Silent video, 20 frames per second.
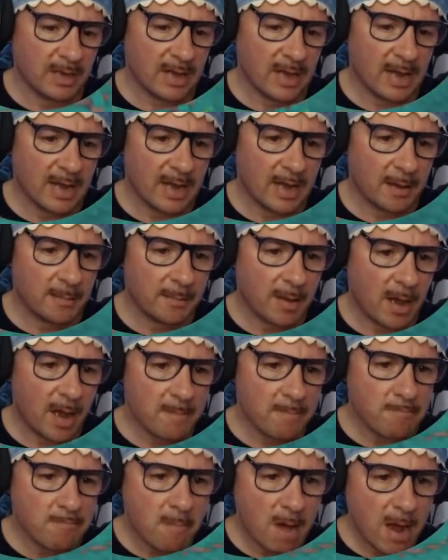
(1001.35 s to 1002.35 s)
I
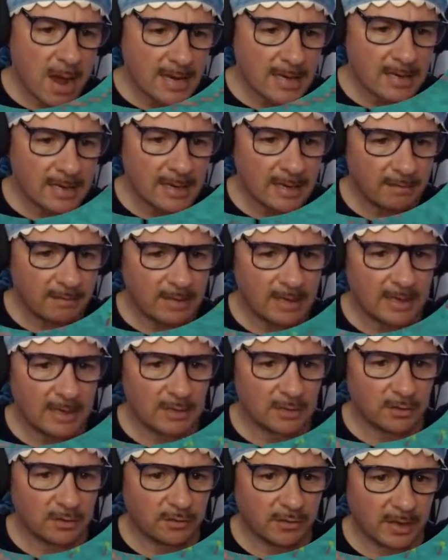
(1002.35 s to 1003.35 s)
might leave the
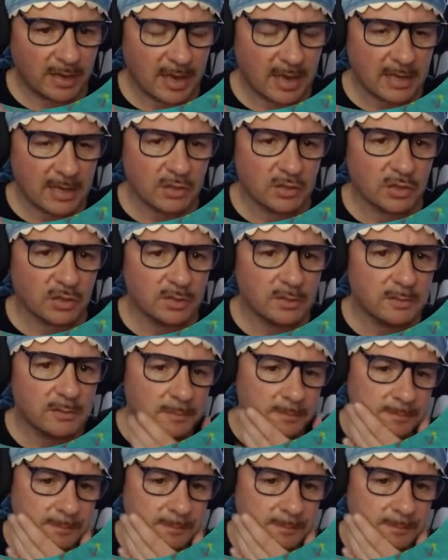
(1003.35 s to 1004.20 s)
electrification.